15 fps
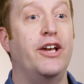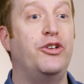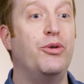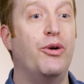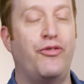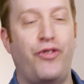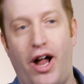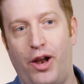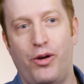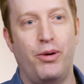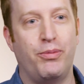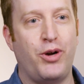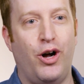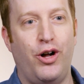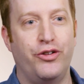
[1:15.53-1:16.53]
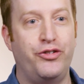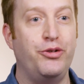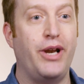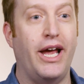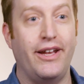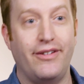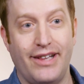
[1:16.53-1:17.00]
I do a follow-up call
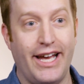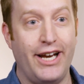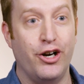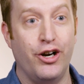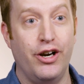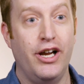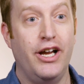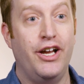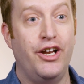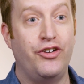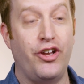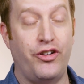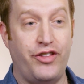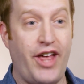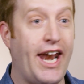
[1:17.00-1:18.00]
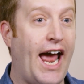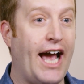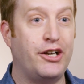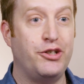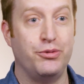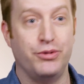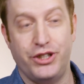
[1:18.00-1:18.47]
two days later, does that
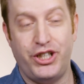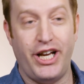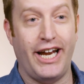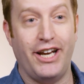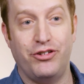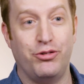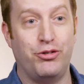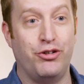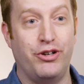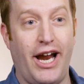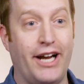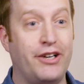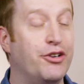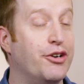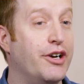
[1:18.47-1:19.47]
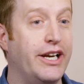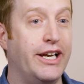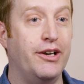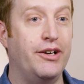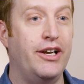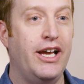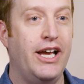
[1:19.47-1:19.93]
actually change the trajectory
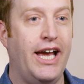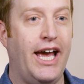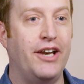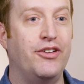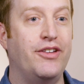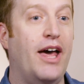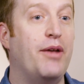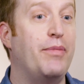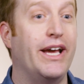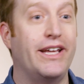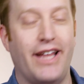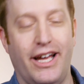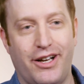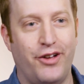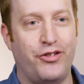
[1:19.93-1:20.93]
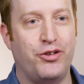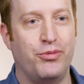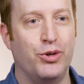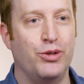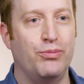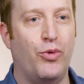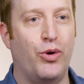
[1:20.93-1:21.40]
and, and does that make that
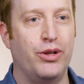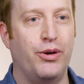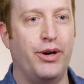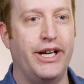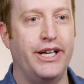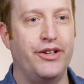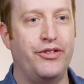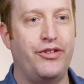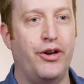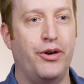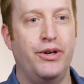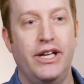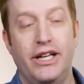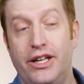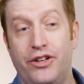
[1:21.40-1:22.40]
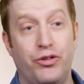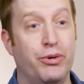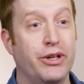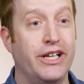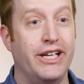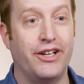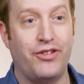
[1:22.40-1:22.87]
customer more loyal? So it's a
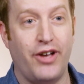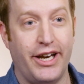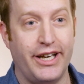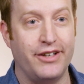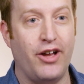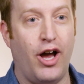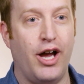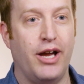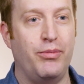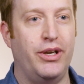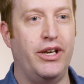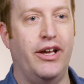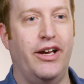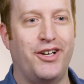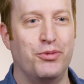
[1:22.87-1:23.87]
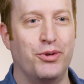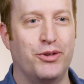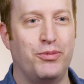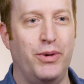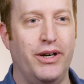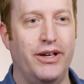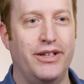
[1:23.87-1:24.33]
really exciting time in customer
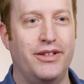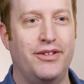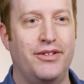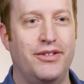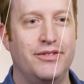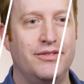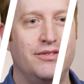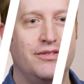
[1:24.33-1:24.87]
experience.